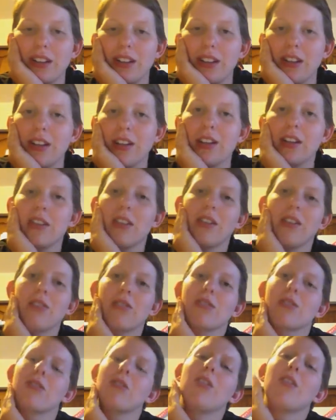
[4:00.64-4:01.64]
and, you
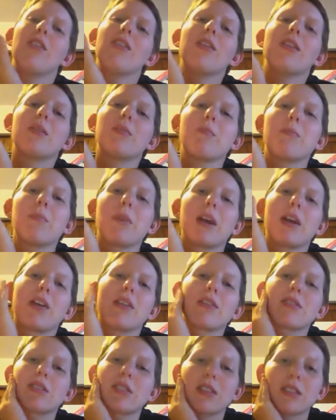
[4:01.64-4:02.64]
know, just all that
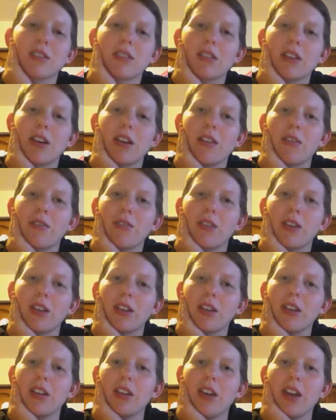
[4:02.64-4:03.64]
embarrassing stuff
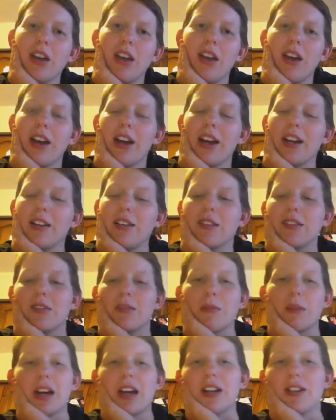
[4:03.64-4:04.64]
that I just
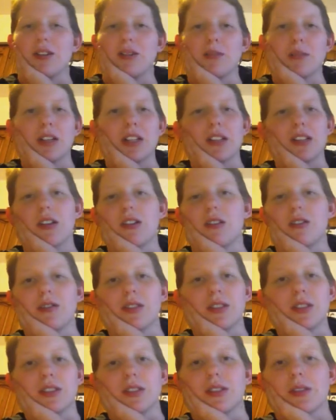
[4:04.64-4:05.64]
imagine
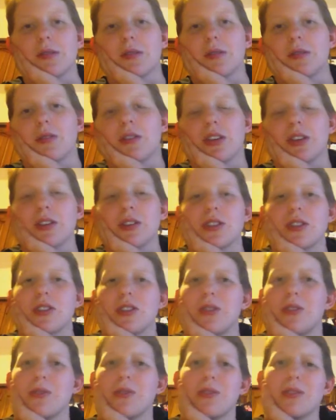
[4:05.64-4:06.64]
myself in some of their
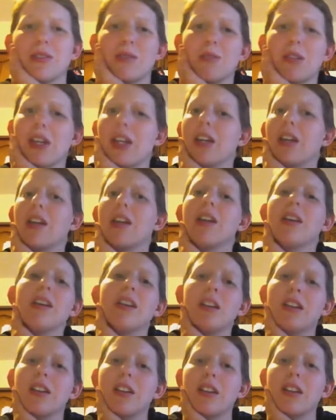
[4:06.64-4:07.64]
shoes. I mean,
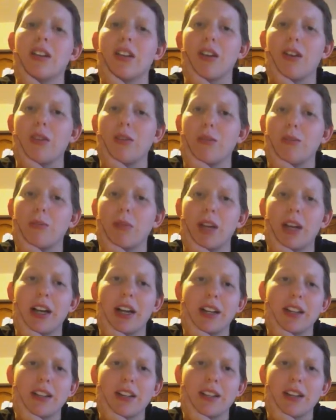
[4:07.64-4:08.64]
you know,
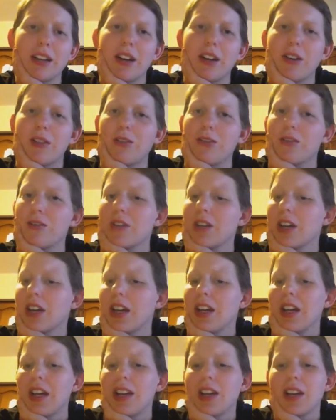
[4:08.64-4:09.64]
blind, deaf,
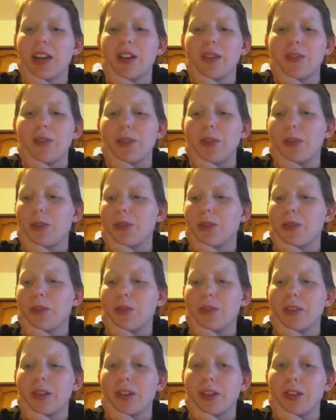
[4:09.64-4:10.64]
if
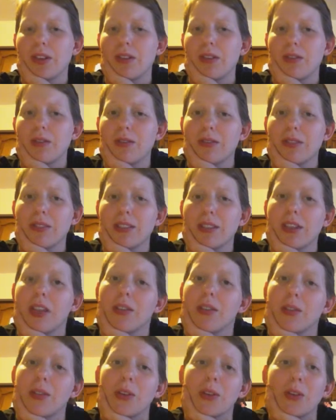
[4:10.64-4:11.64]
you
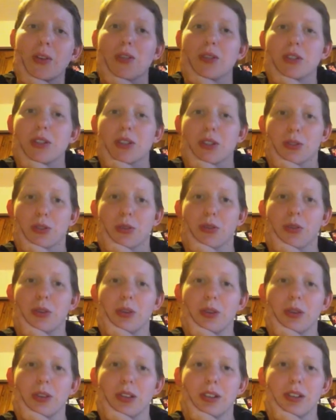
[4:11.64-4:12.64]
lose
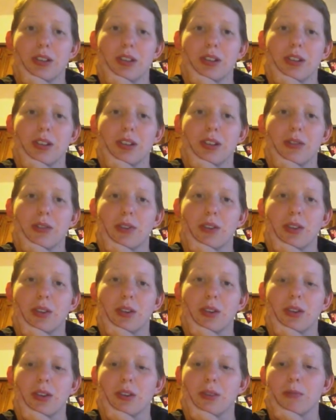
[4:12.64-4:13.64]
control of
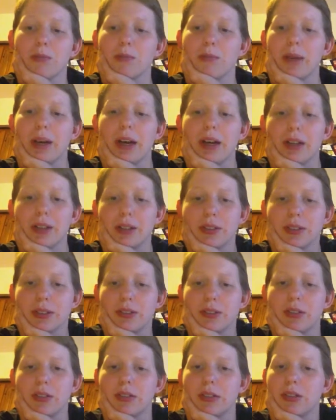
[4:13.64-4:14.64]
your
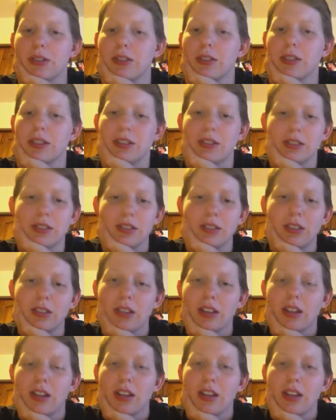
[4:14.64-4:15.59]
bowels or your urine,